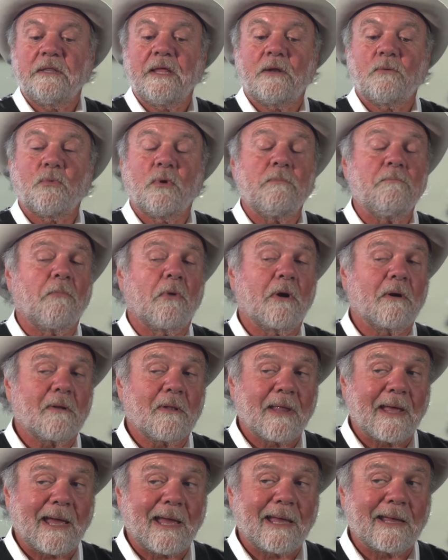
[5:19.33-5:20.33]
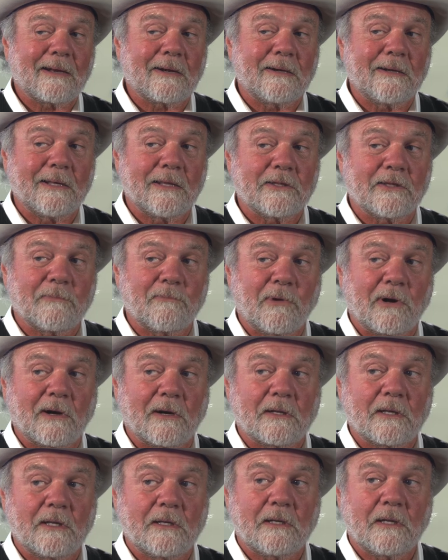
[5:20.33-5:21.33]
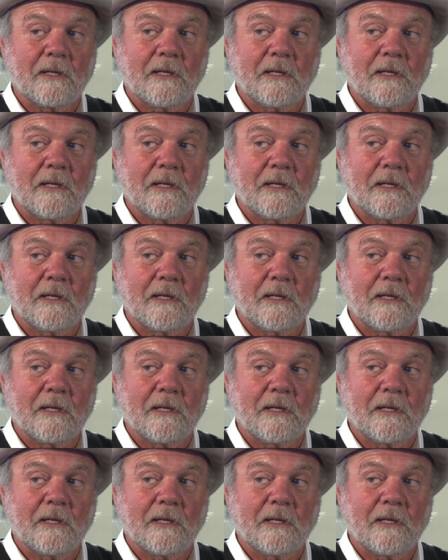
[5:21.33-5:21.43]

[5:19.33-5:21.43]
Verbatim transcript: then when Merle Haggard hit the market,